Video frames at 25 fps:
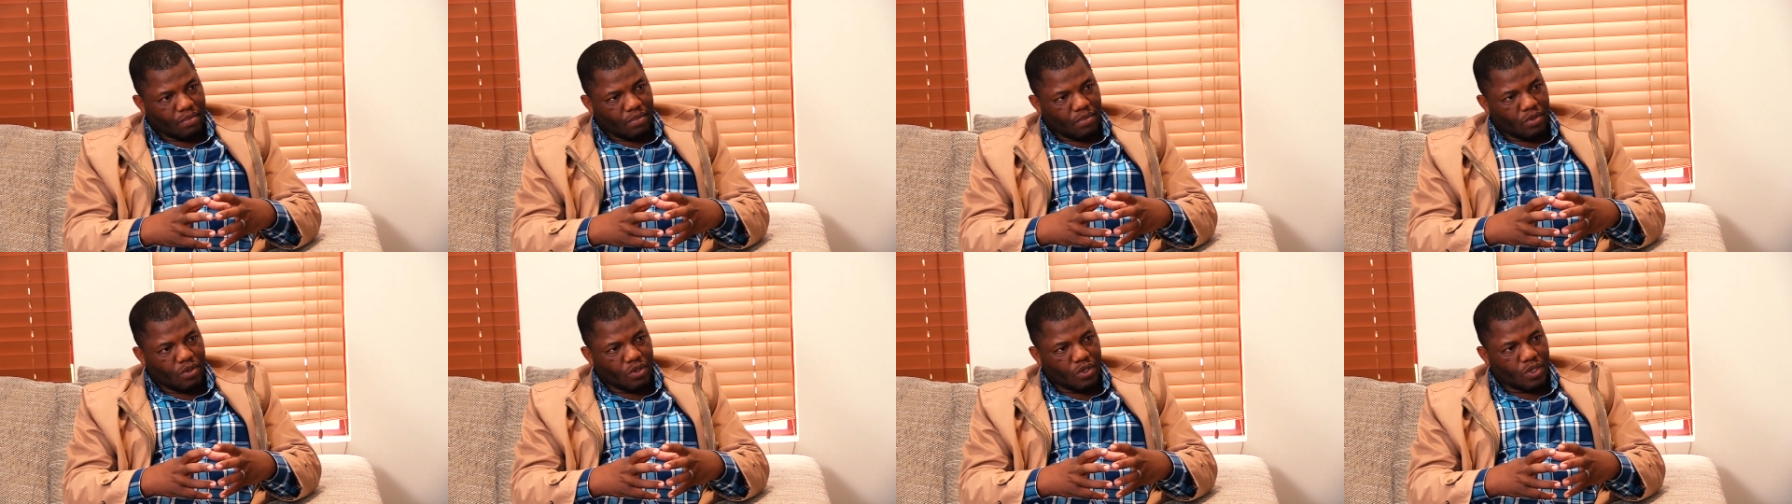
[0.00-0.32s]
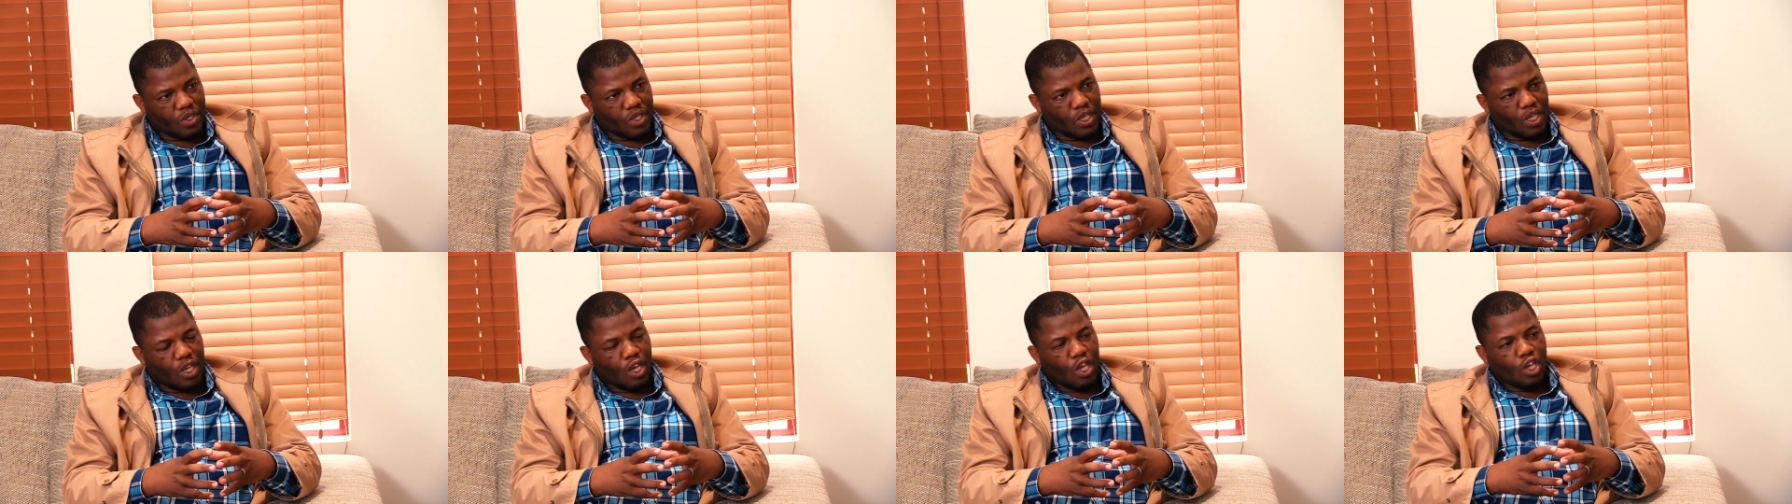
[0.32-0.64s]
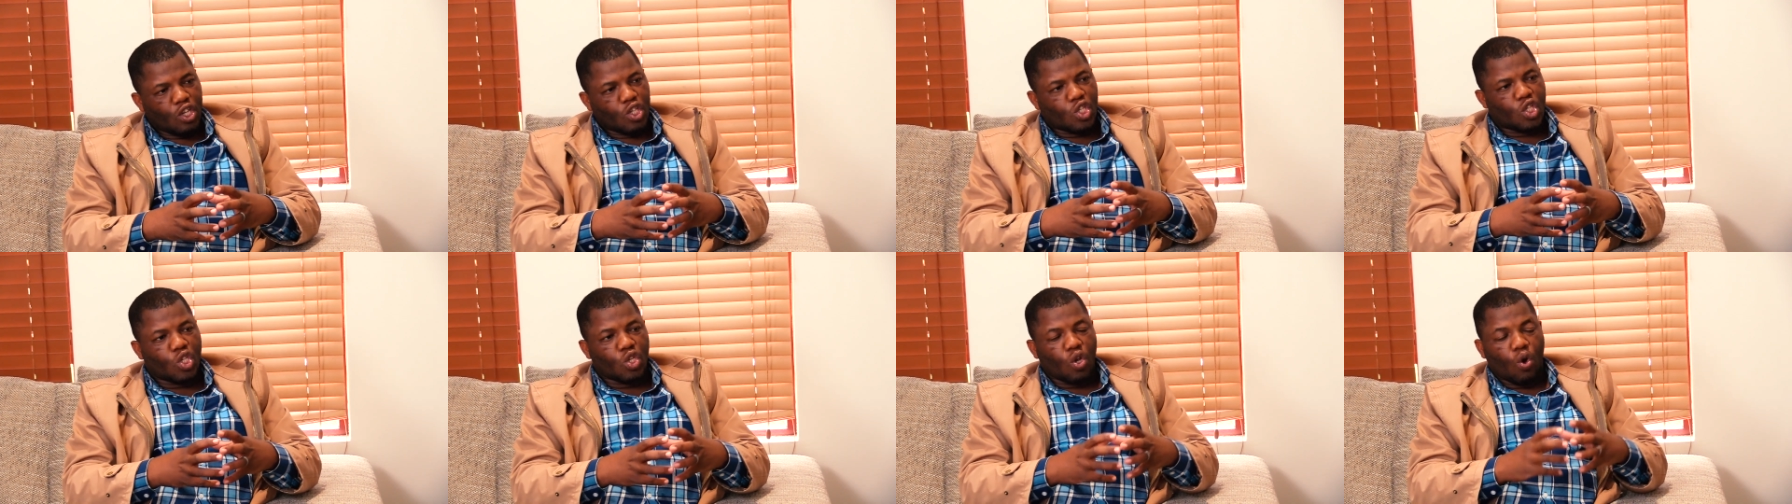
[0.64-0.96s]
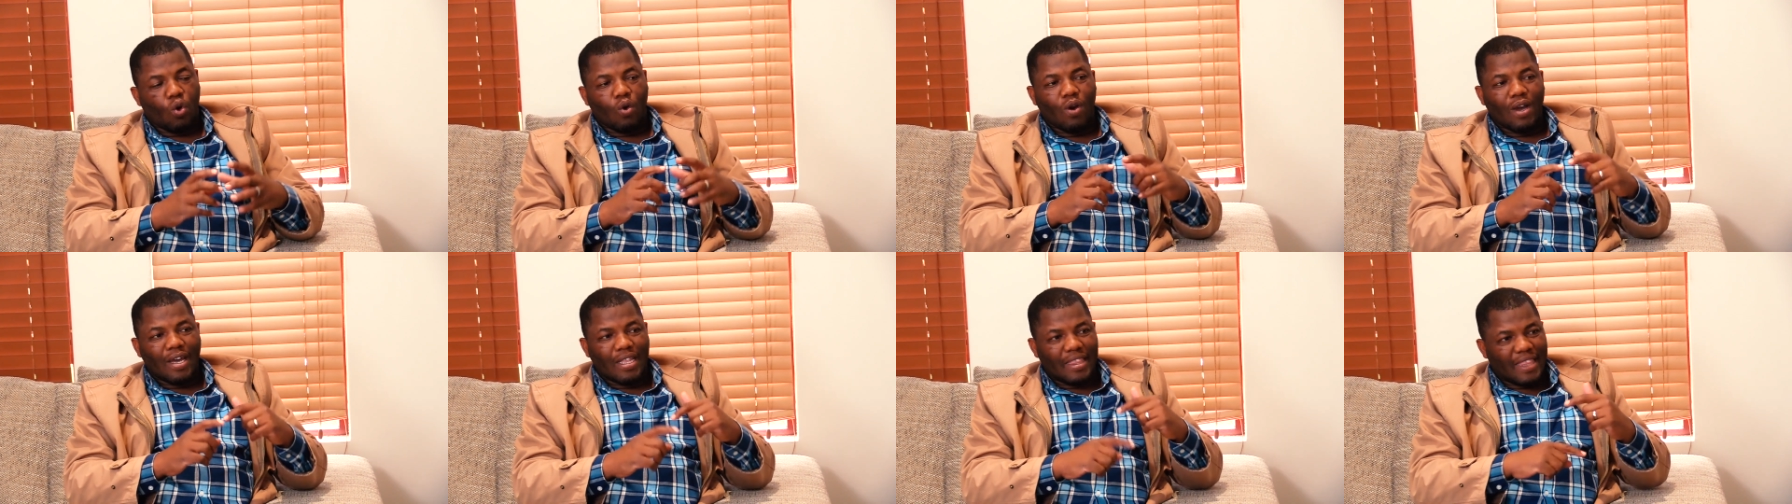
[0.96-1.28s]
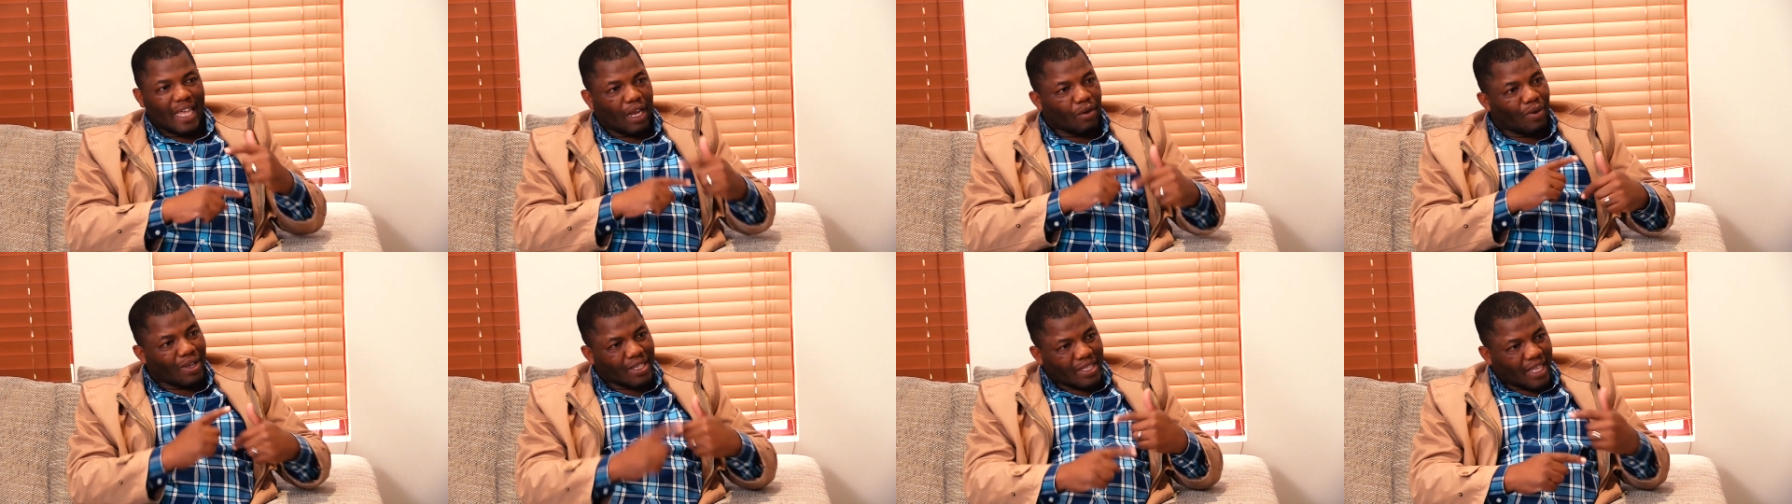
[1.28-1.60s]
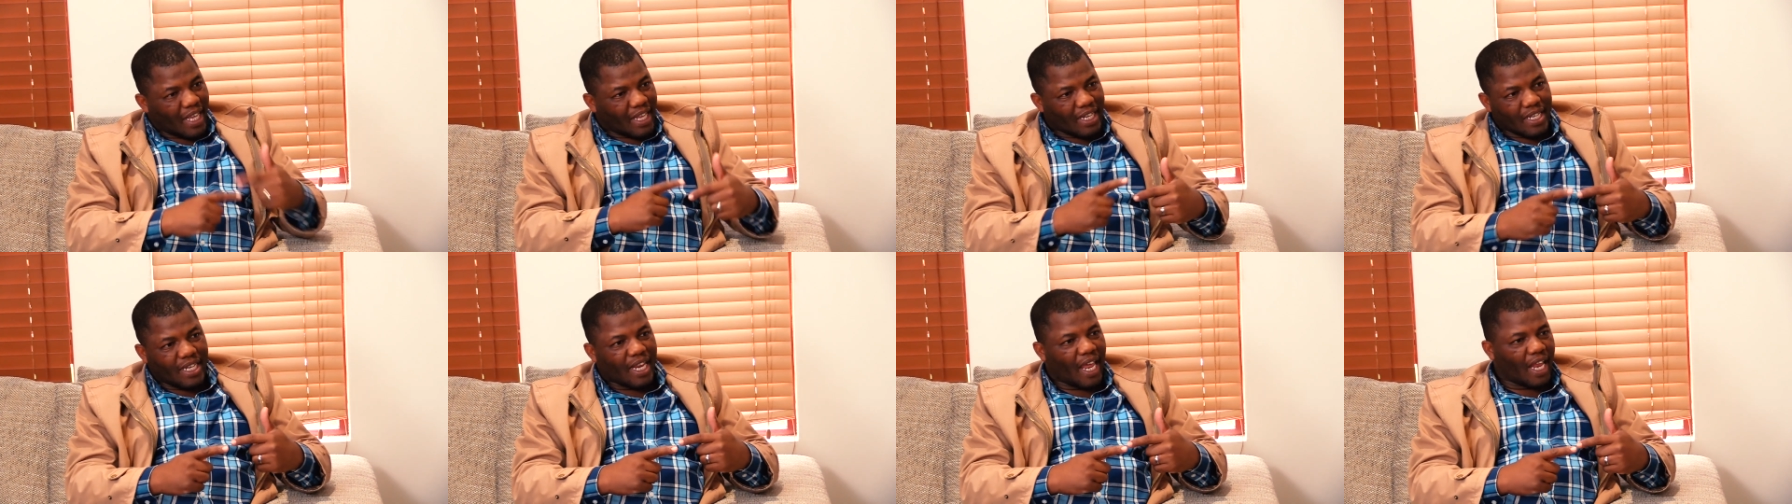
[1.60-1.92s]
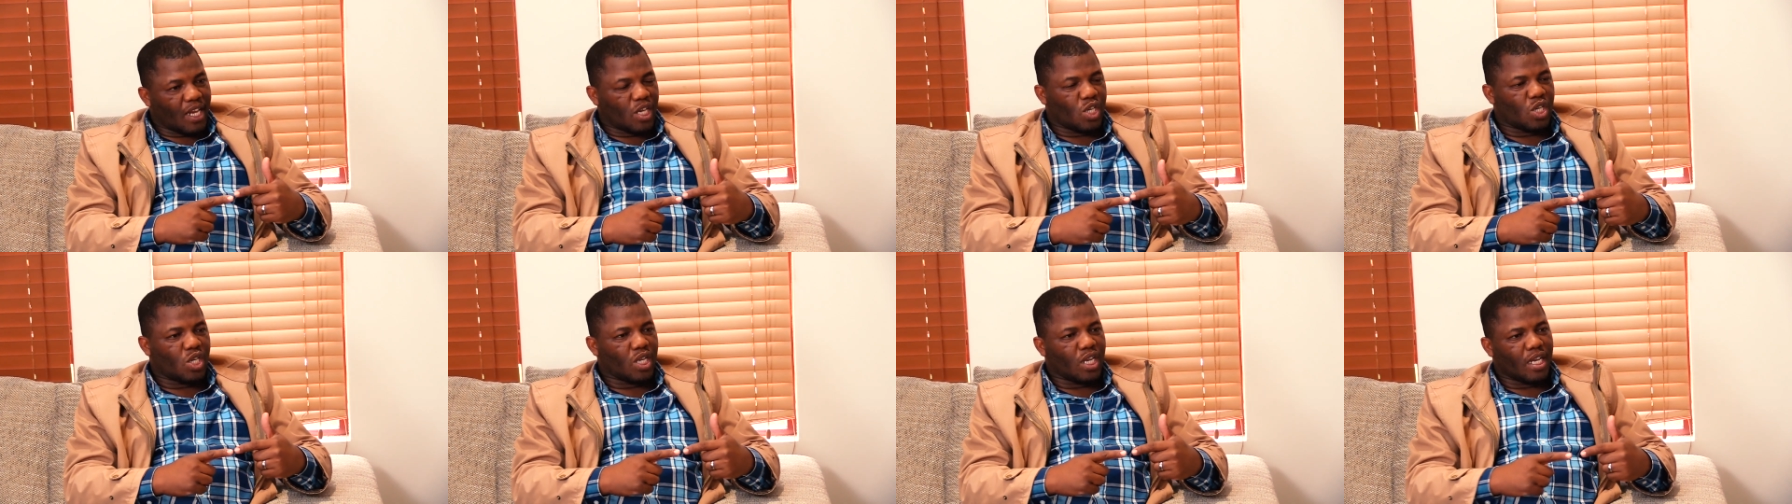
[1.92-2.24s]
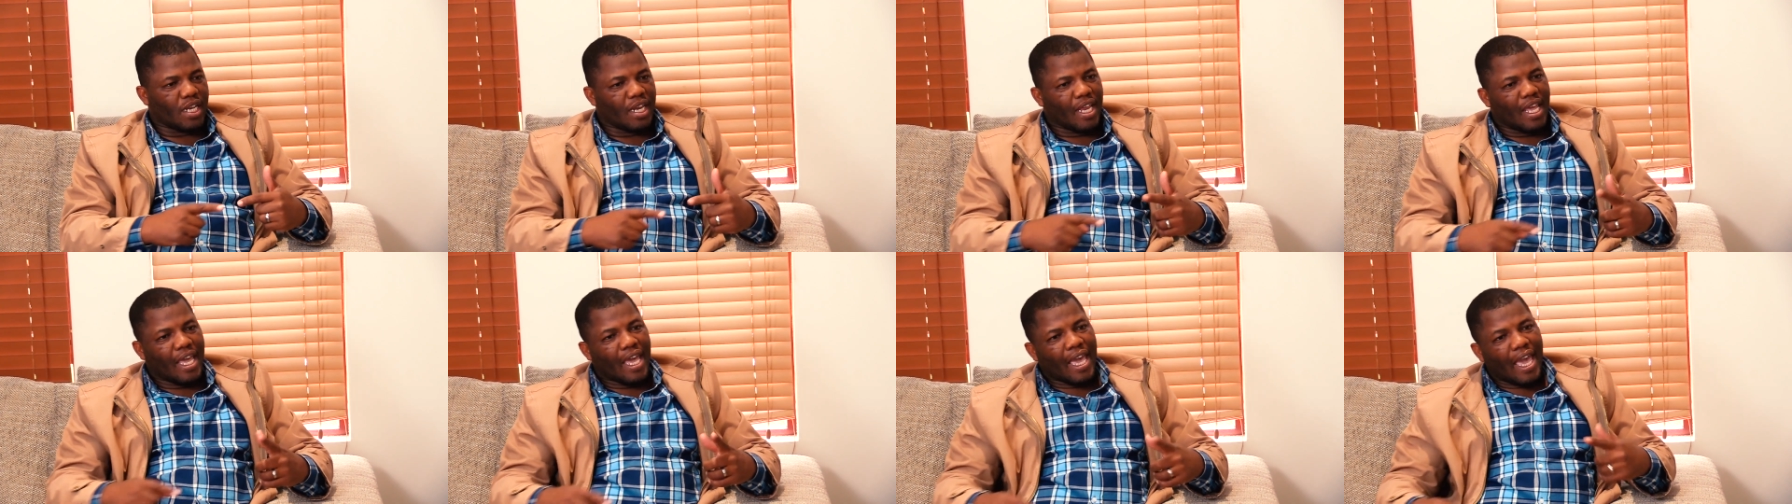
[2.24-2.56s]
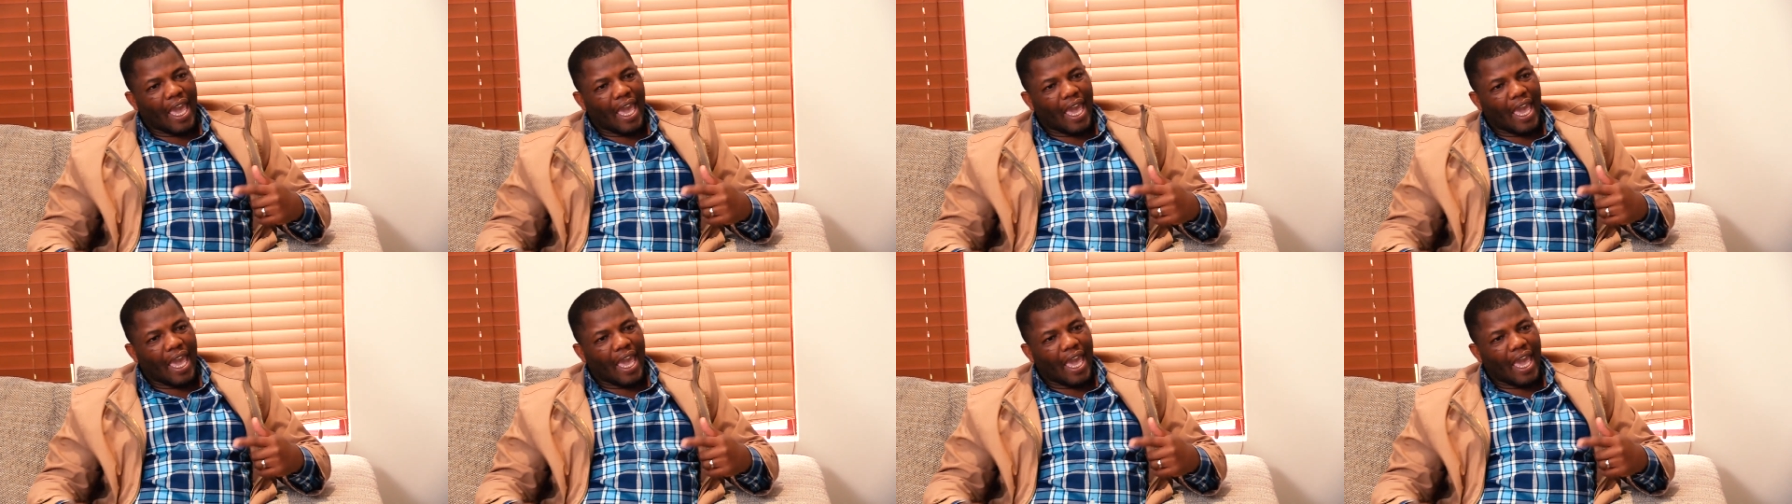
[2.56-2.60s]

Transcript: You see, so that was the intention,